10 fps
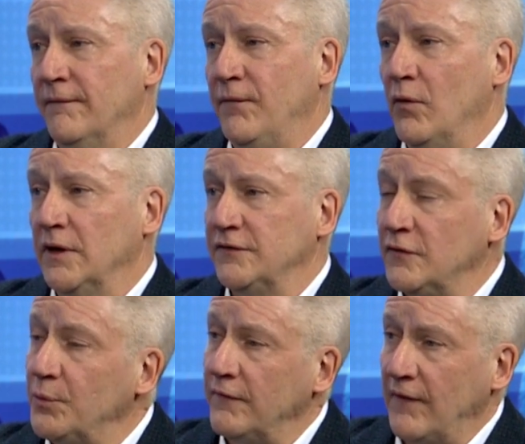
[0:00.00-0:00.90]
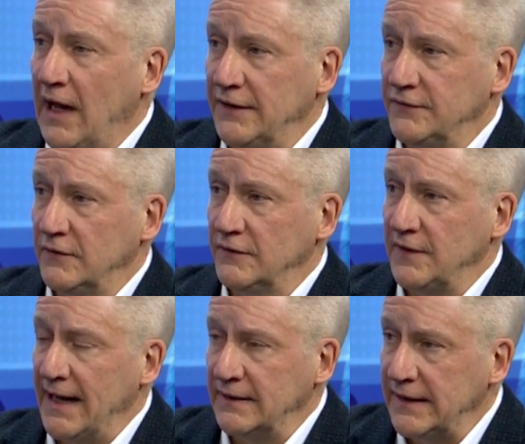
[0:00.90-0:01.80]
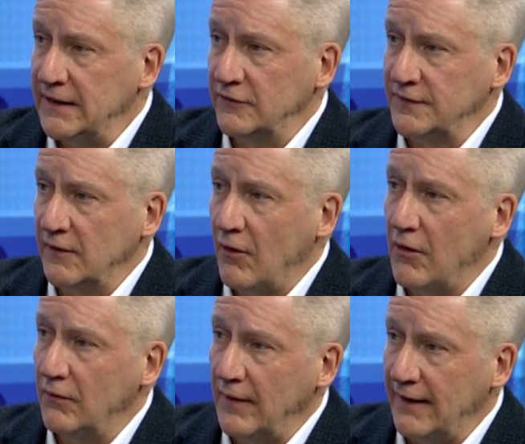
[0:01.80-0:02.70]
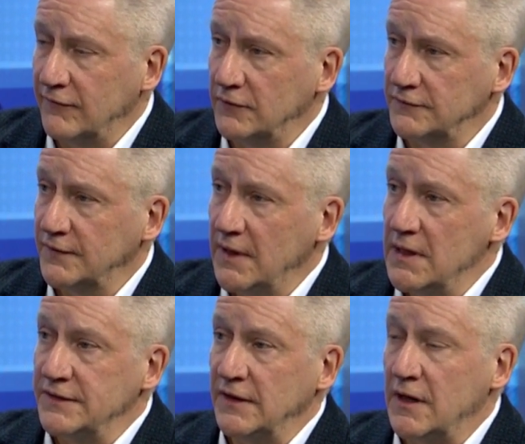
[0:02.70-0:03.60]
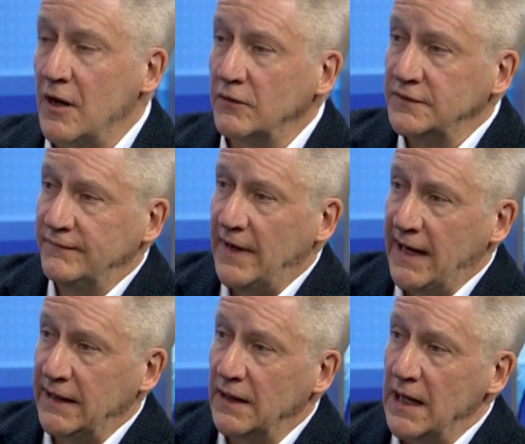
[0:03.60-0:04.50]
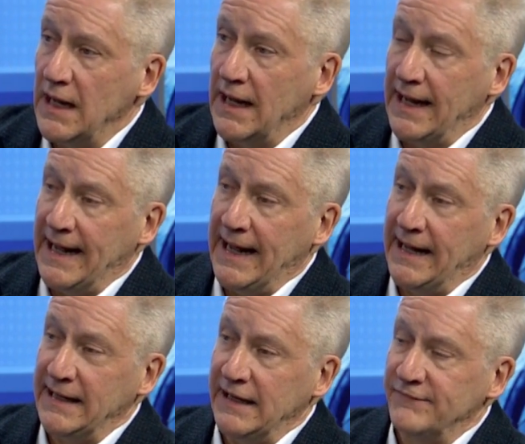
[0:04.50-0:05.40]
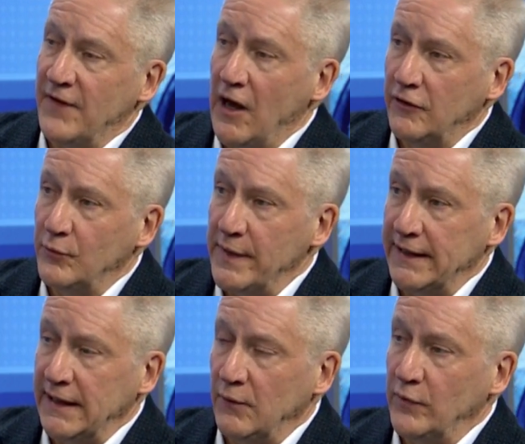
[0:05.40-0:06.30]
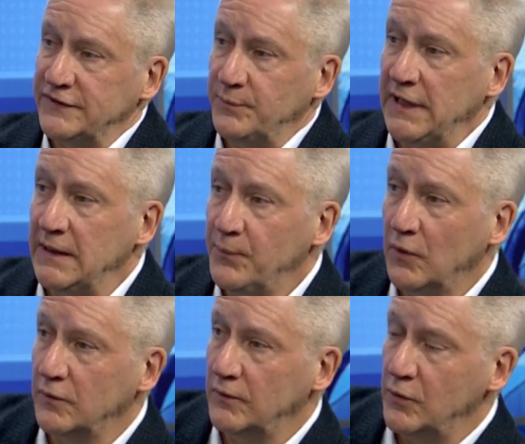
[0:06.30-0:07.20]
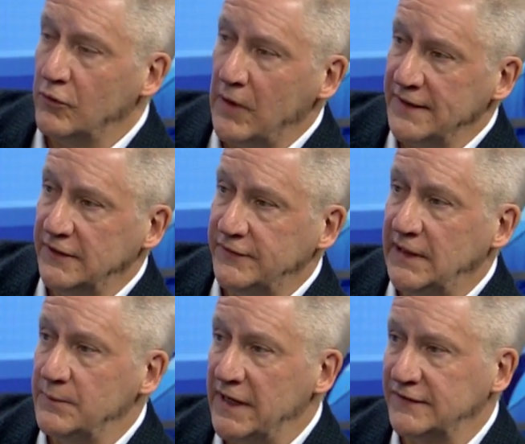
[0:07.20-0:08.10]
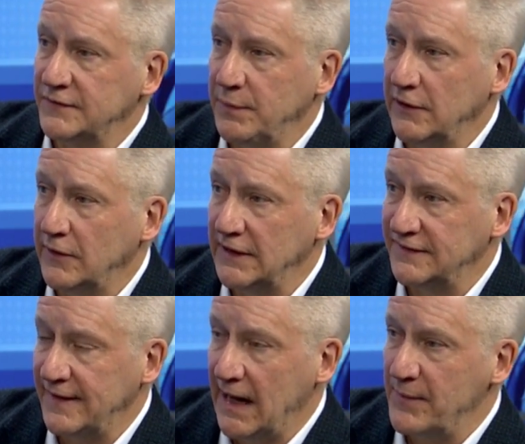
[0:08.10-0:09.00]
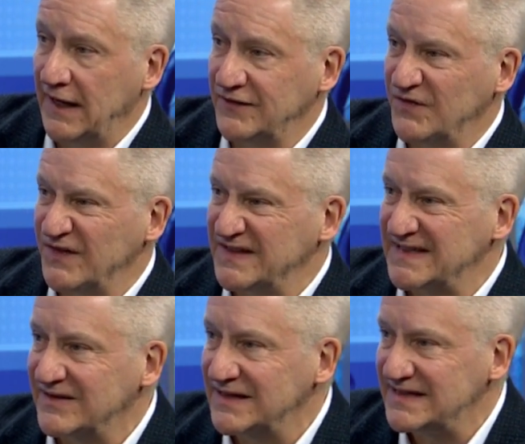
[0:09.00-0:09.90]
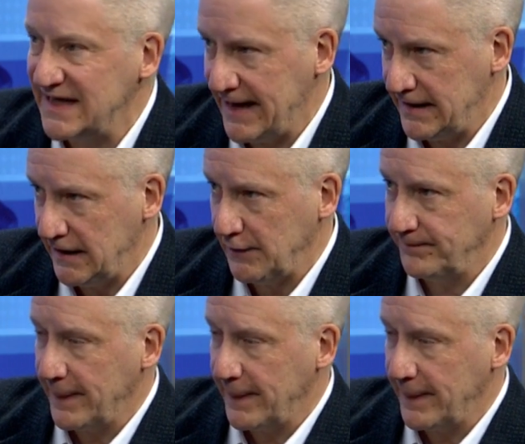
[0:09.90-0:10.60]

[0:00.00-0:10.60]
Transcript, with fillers: for supervisors and leaders at all levels to cultivate an environment in which people who are on their team experience them as facilitating,